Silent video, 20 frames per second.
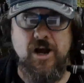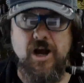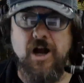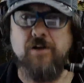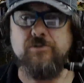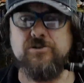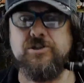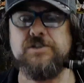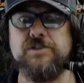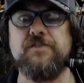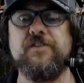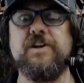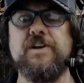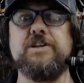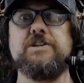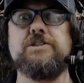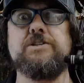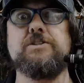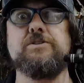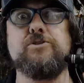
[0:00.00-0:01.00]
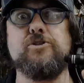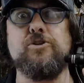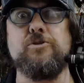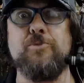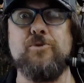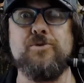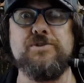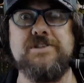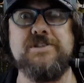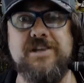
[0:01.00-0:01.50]
I'll just finish two
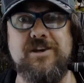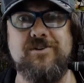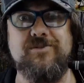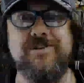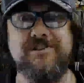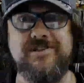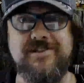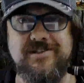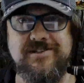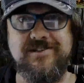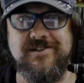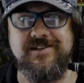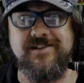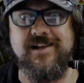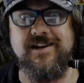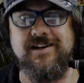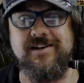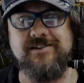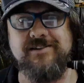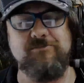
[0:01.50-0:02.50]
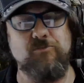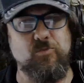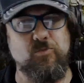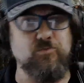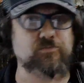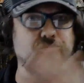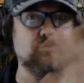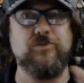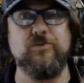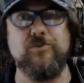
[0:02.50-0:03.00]
more series and then
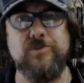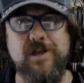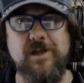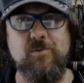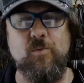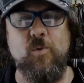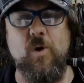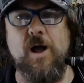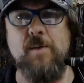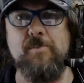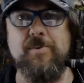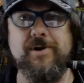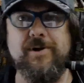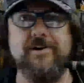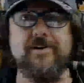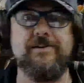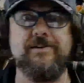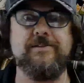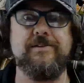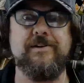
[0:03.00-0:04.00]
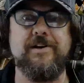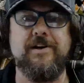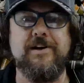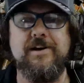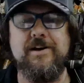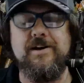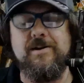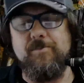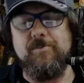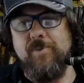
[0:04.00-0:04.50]
then wipe it.
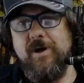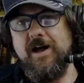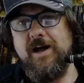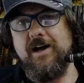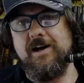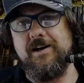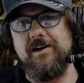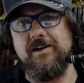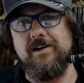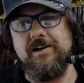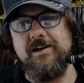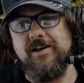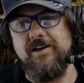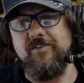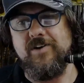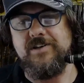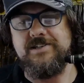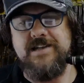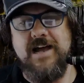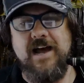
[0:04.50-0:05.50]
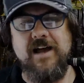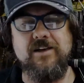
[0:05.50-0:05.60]
But if I start